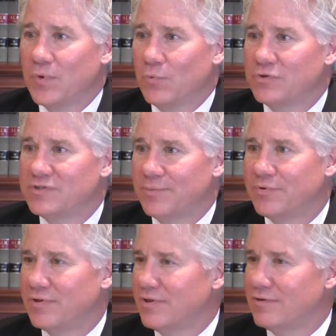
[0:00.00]
was
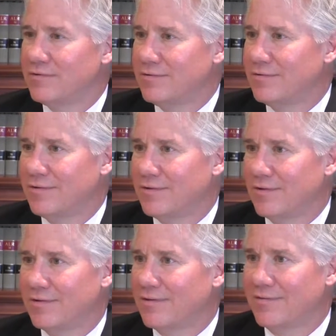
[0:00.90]
something
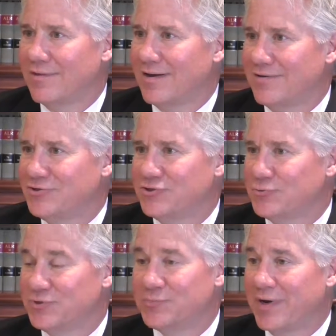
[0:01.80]
that I
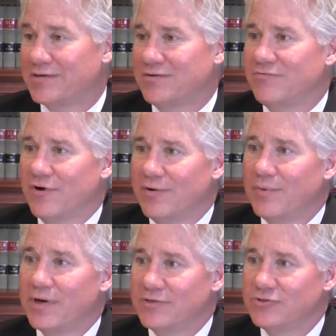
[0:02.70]
just respected very
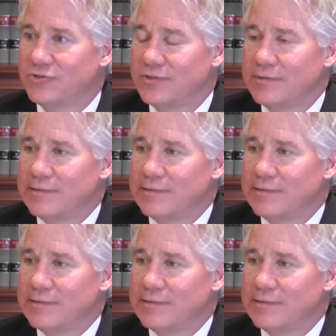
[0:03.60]
much.